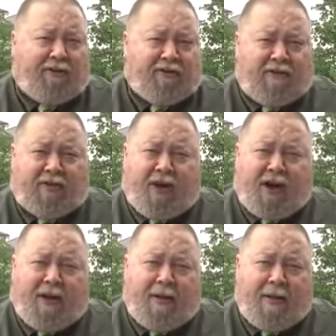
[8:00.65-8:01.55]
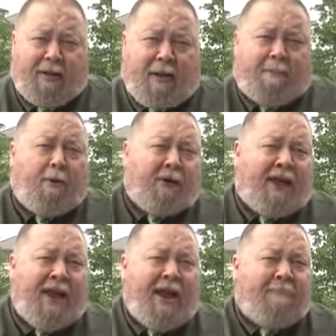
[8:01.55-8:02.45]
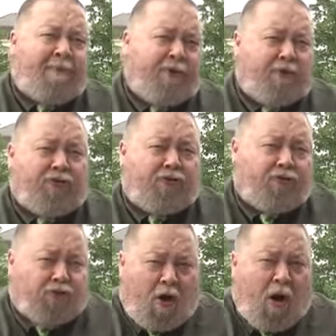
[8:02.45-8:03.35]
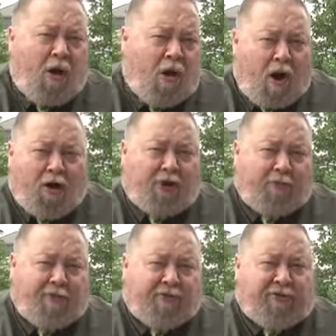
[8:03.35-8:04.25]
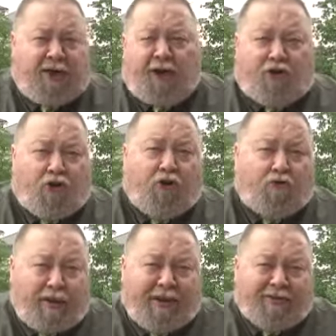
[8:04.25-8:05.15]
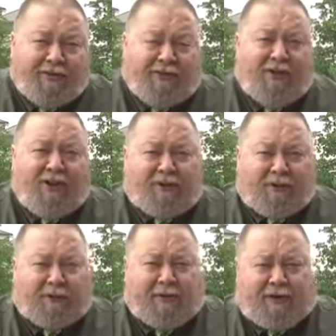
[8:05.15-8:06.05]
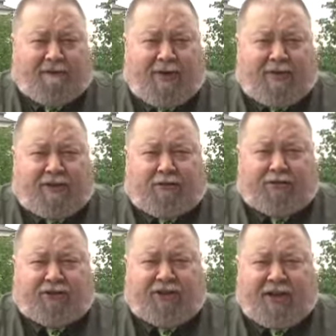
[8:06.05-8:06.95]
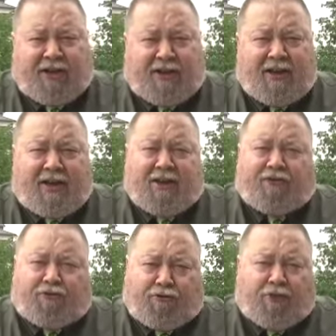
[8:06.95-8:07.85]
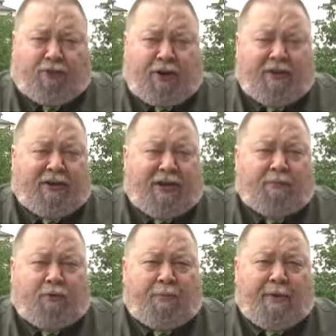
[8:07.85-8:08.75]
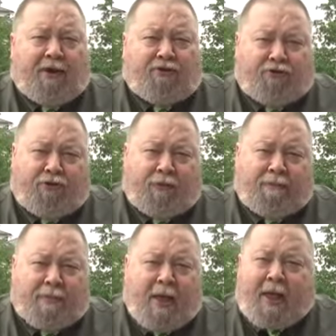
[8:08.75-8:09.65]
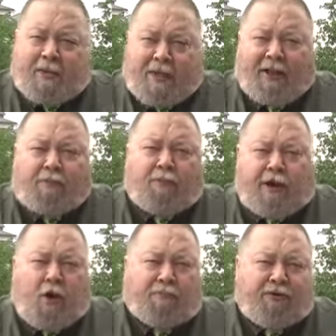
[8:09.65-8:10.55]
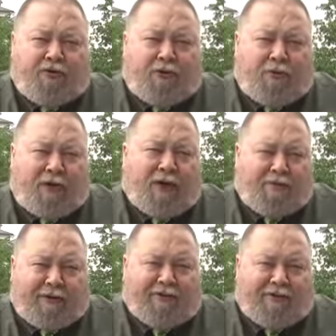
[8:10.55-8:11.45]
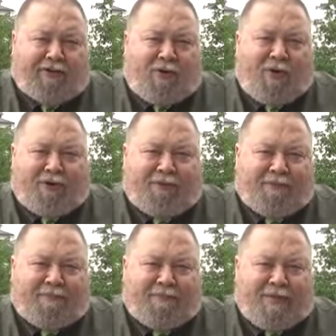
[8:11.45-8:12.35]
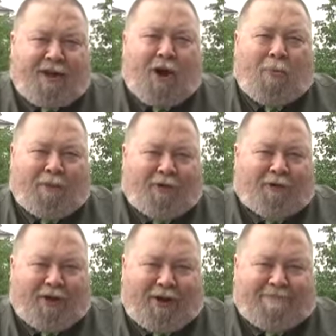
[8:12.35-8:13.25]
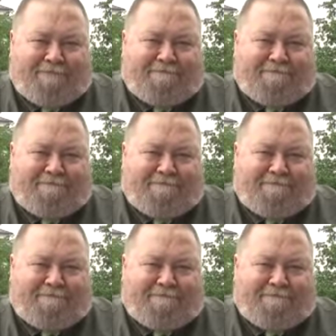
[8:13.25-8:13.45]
is the Son of God, but we can produce strong arguments and good reasons to believe that Christianity is true and the claims that we make are true. That's what we hope to do in the rest of this course. I hope you enjoy it.